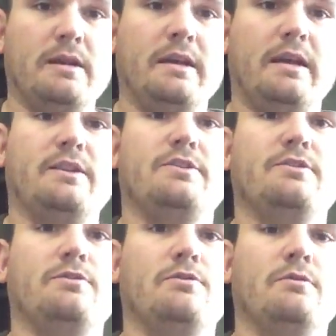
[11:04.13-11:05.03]

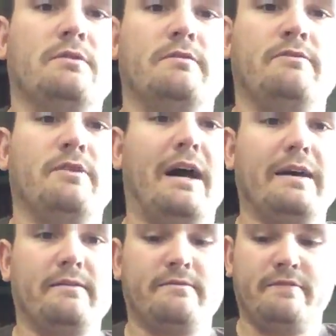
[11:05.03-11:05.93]
into
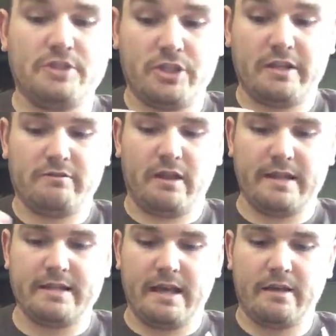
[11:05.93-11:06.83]
fly fishing and fly
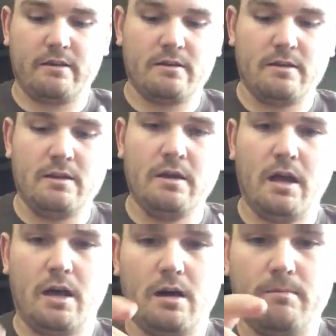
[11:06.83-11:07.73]
tying
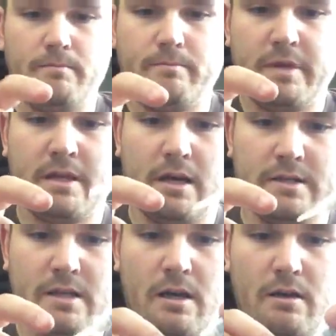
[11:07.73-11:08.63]
um,
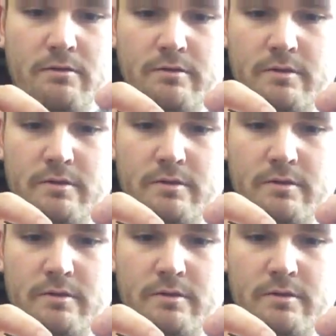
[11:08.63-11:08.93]
because of,